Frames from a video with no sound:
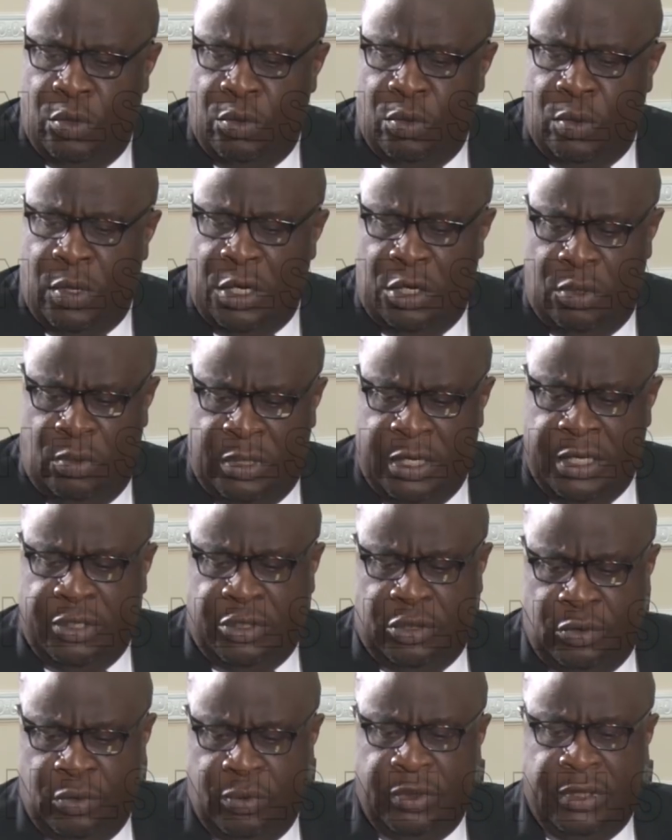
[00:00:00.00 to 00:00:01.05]

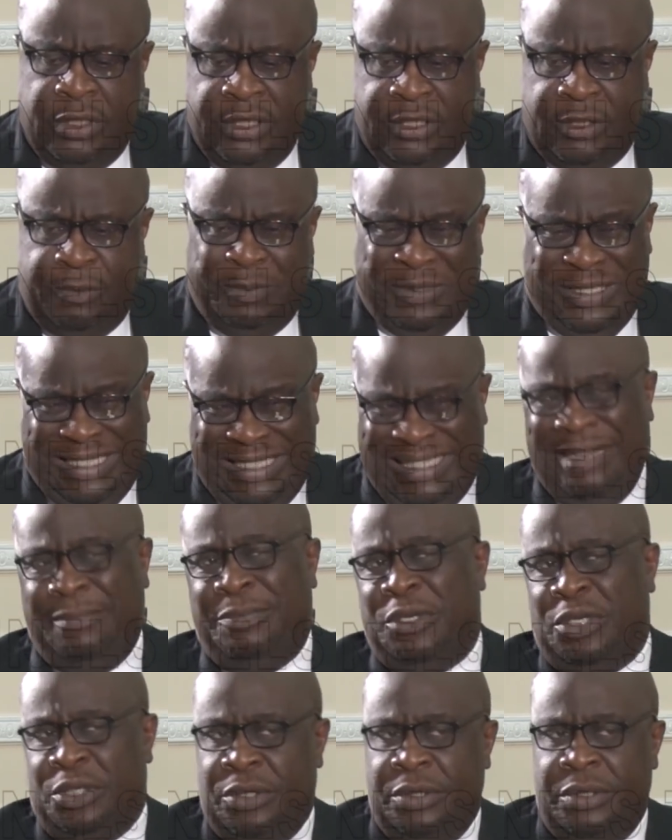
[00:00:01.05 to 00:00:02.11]
alluded to this
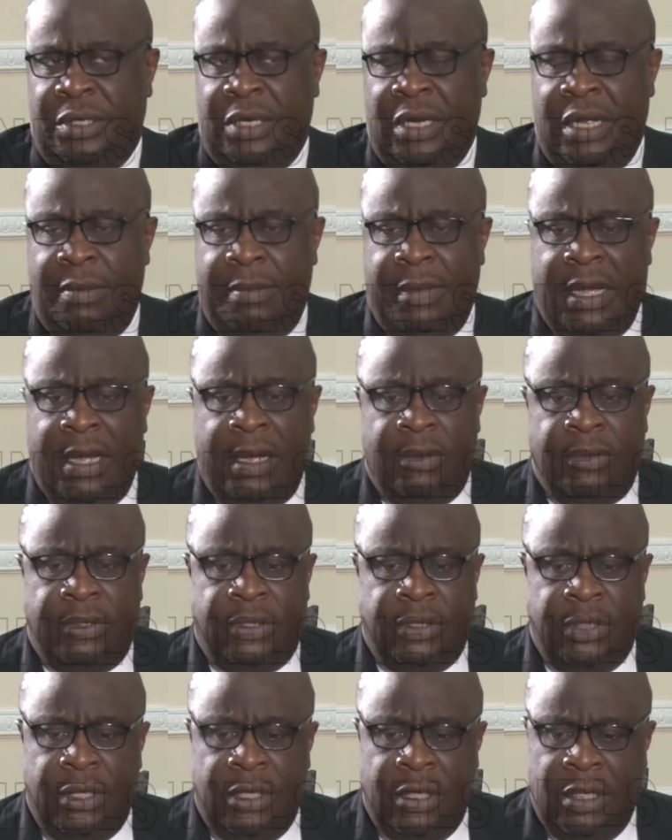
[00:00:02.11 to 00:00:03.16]
perception
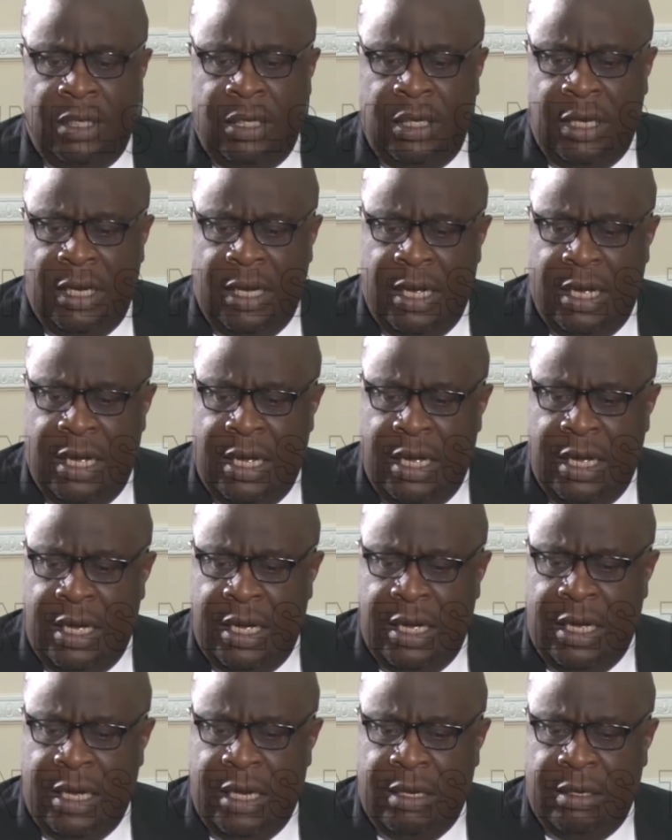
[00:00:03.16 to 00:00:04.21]
about
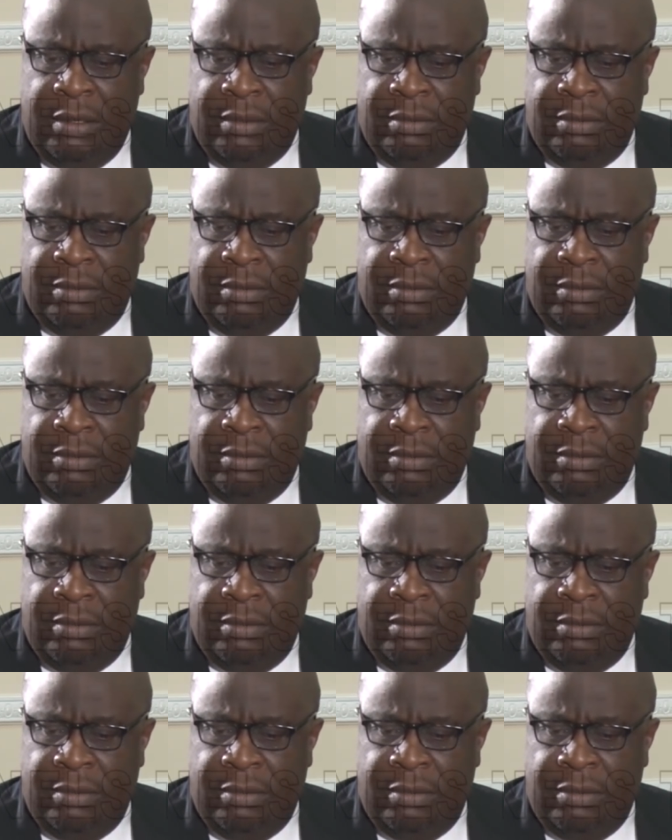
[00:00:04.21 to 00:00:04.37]
the